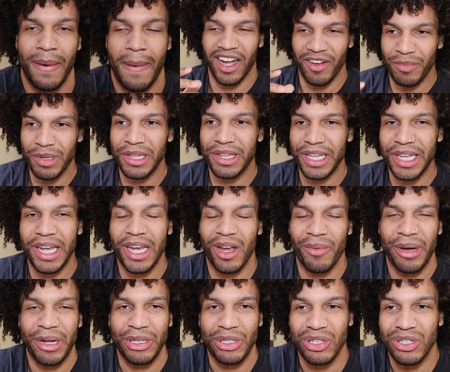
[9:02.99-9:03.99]
I've been thinking
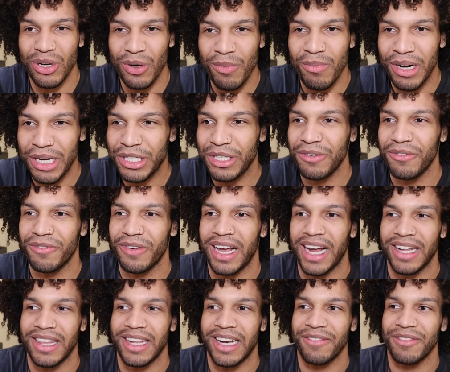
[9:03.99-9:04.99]
about it so much, in
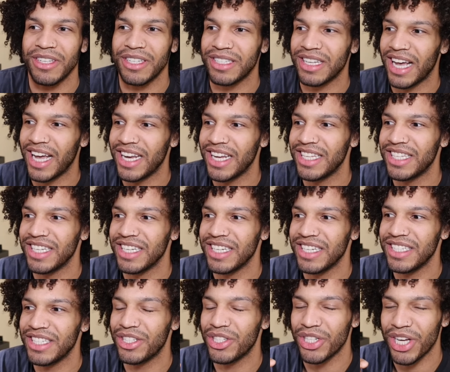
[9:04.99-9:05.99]
fact, that I've decided
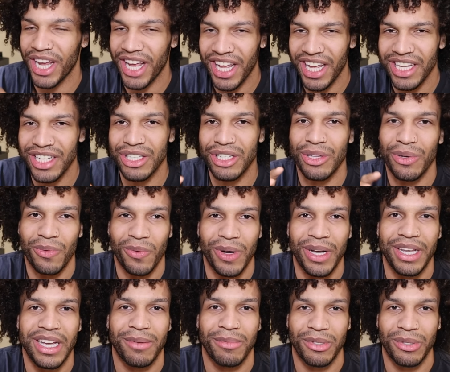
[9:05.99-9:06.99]
to change the
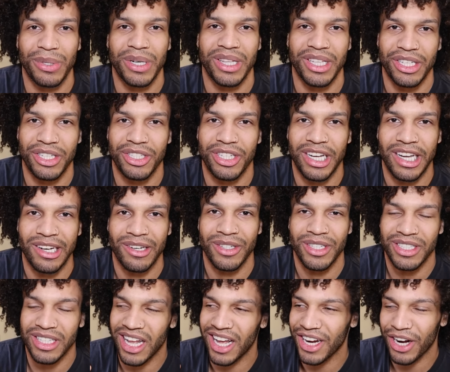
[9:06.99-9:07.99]
way I'm doing this channel.
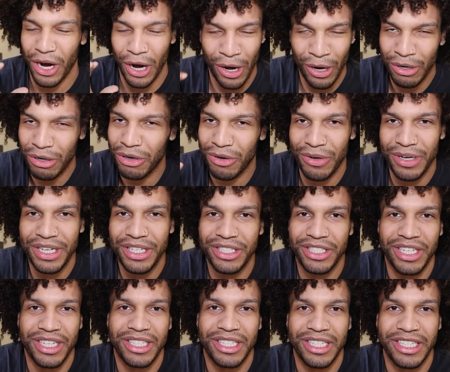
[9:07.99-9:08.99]
It's not concrete
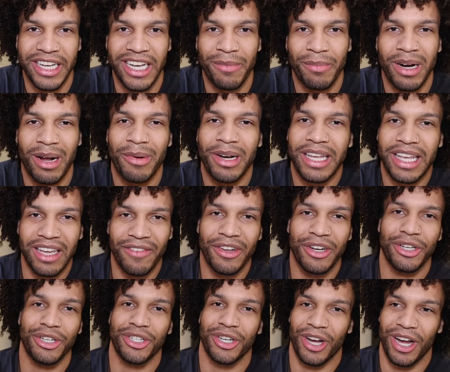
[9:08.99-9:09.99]
just yet, but I'm gonna give it
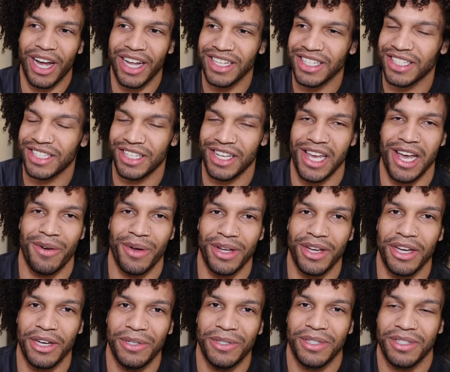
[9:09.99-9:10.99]
a shot and see how it
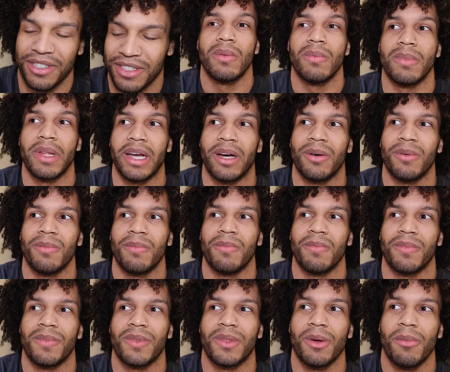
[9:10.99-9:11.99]
goes. Now,
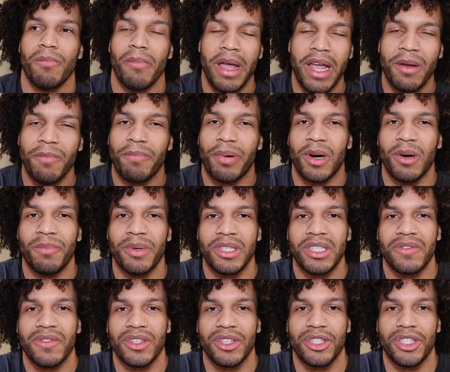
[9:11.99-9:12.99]
the main purpose
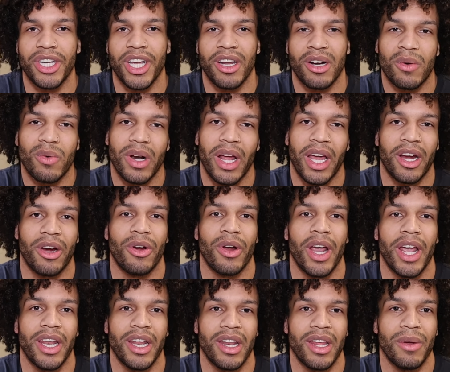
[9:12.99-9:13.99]
of this channel when I
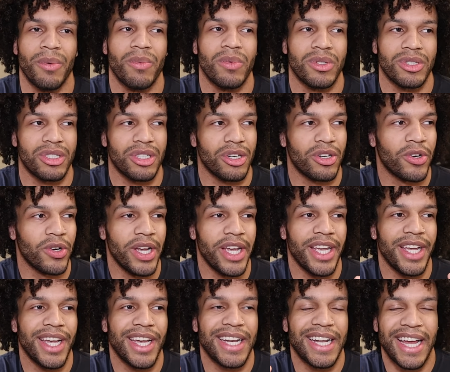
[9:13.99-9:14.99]
created it was to
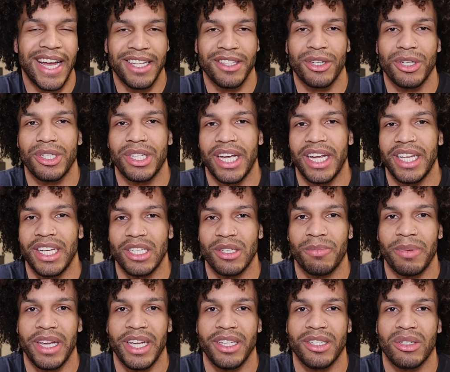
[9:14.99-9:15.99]
create an entertaining
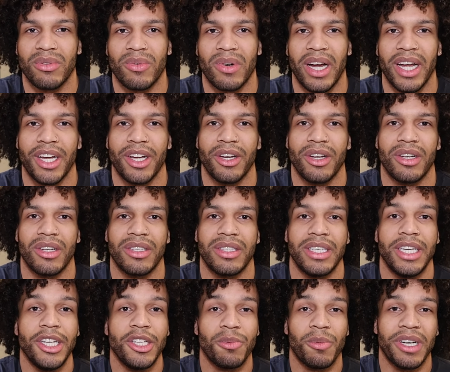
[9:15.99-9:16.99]
space where I could
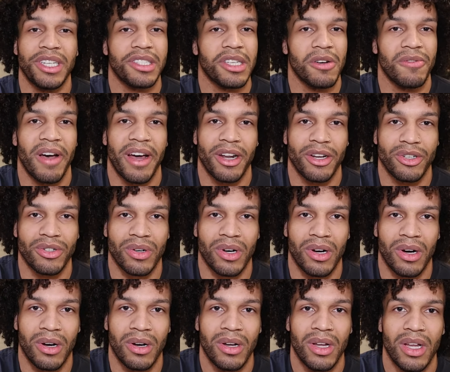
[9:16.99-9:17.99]
teach myself how to
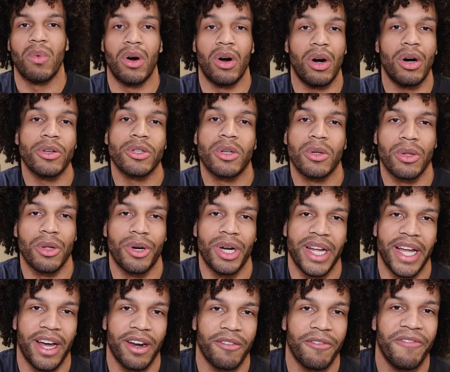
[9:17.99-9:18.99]
draw while also
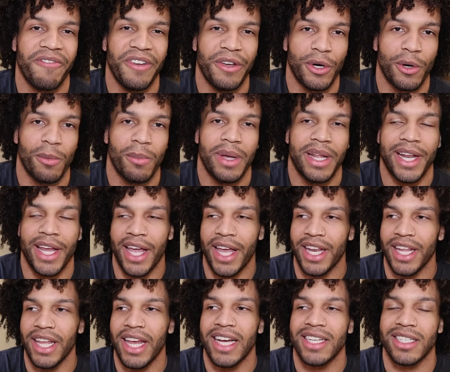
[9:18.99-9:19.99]
learning how to film and
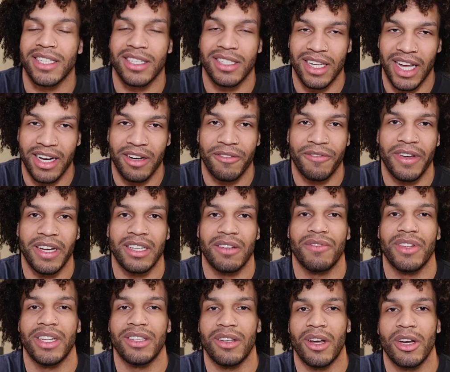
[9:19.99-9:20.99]
edit as a side effect of
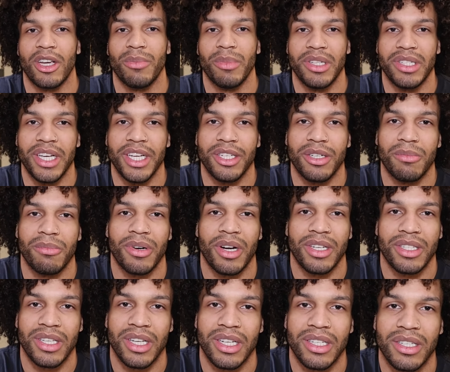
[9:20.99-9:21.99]
that documentation
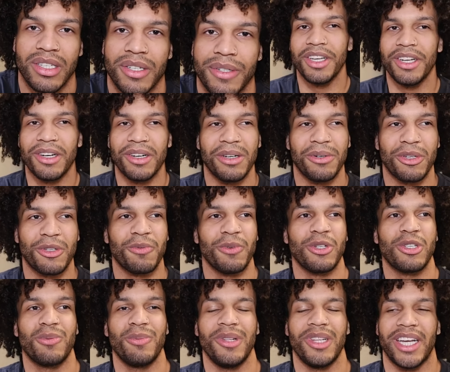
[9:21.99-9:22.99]
process. You know, it was
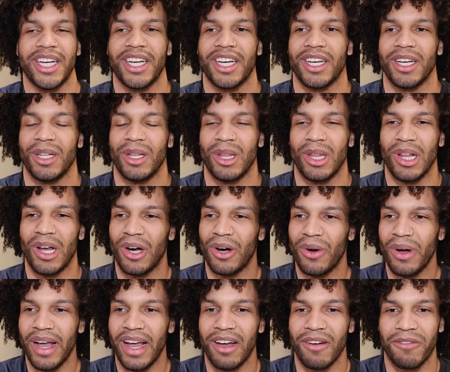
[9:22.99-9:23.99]
supposed to be like a
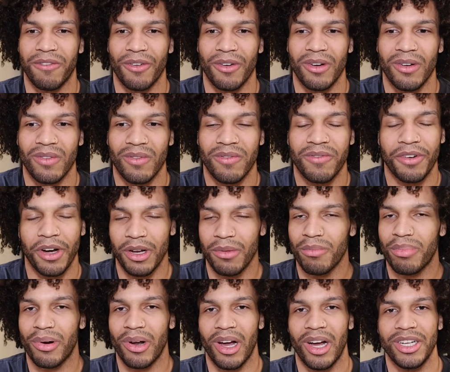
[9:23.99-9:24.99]
low effort, fun
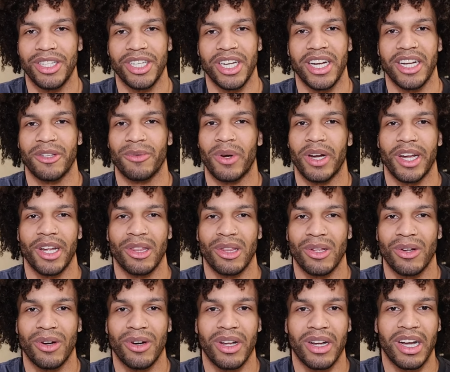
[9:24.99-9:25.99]
project where I could
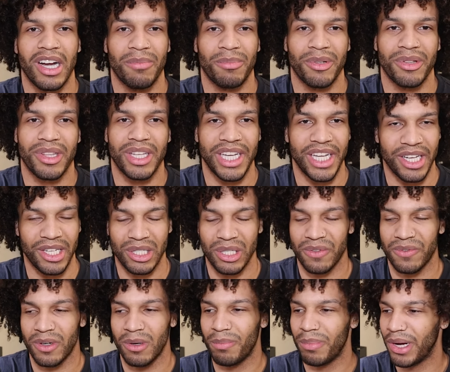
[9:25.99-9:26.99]
learn a couple things
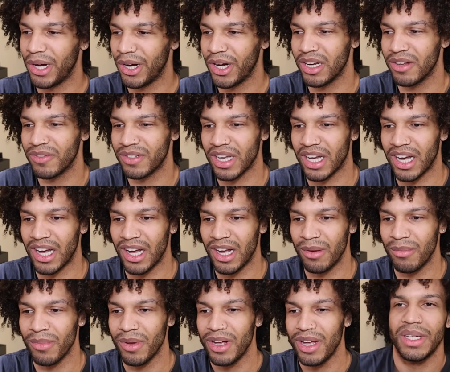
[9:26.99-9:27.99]
over a period of
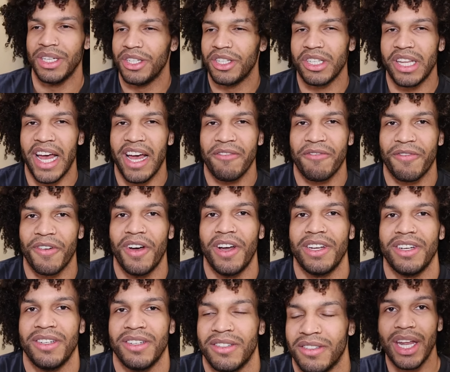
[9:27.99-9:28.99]
time and just have
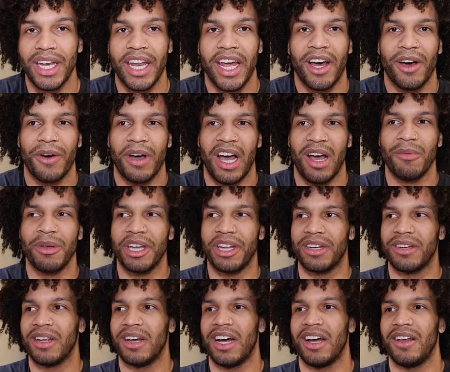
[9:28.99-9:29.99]
fun. And now, I
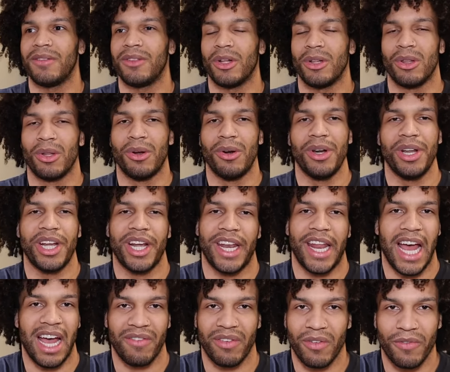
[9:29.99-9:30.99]
mean, the learning and
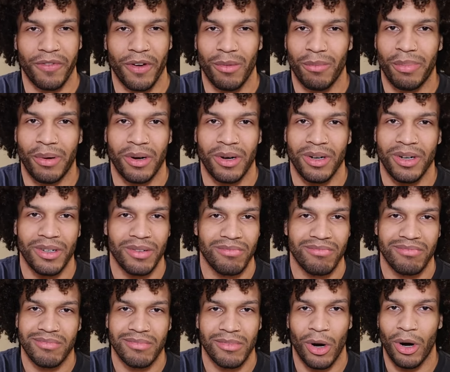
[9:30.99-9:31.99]
having fun part
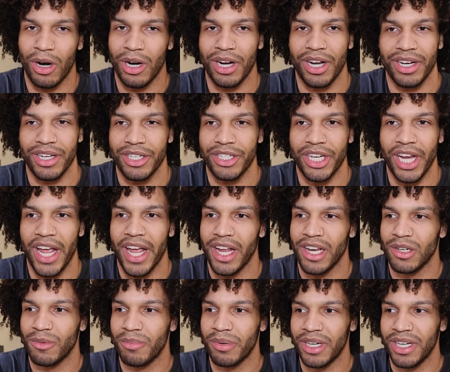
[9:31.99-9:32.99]
aren't gonna
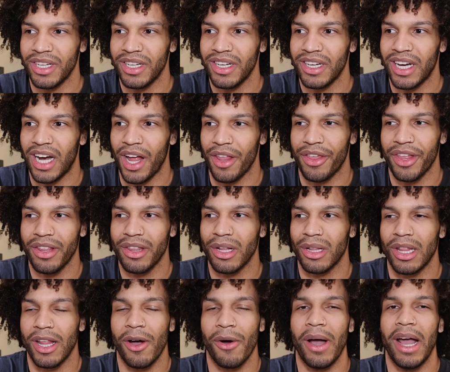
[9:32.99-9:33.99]
change, but I think the
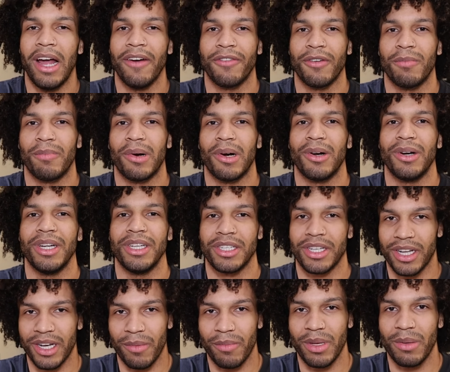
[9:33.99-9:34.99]
low effort part is
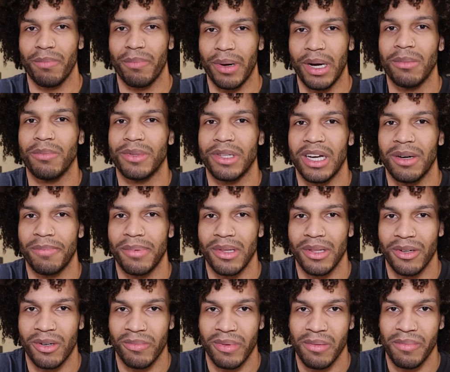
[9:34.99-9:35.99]
gonna be bumped up a
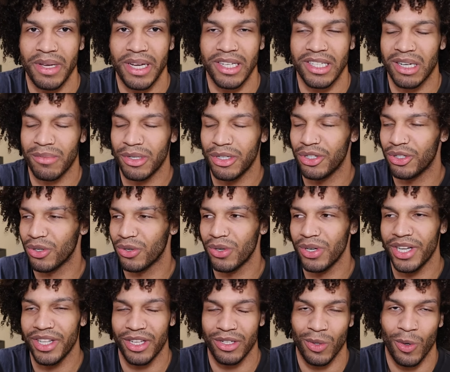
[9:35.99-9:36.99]
little bit because I'm
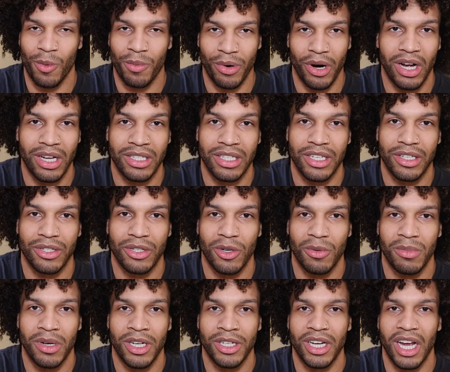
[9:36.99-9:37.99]
enjoying this whole process so
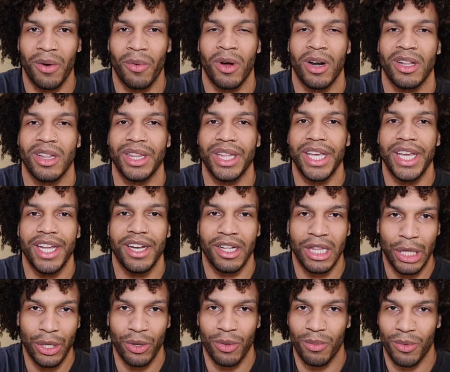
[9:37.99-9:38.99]
much. I wanna lean a
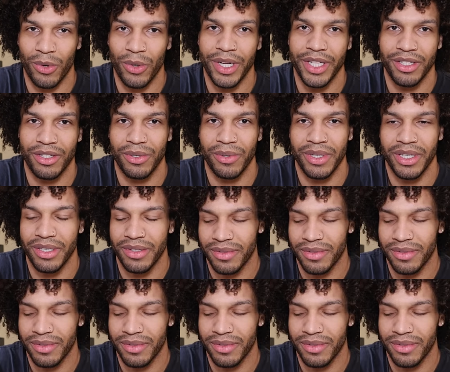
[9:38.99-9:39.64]
little more into it.